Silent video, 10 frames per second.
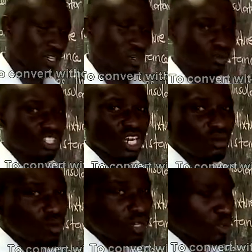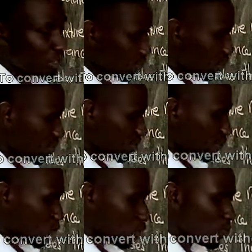we shall look at what we call
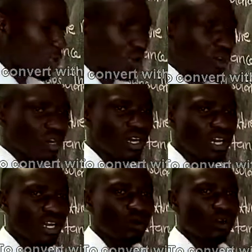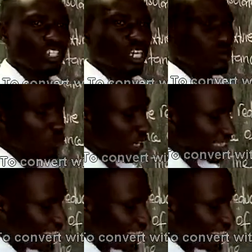thermocouple, we shall look at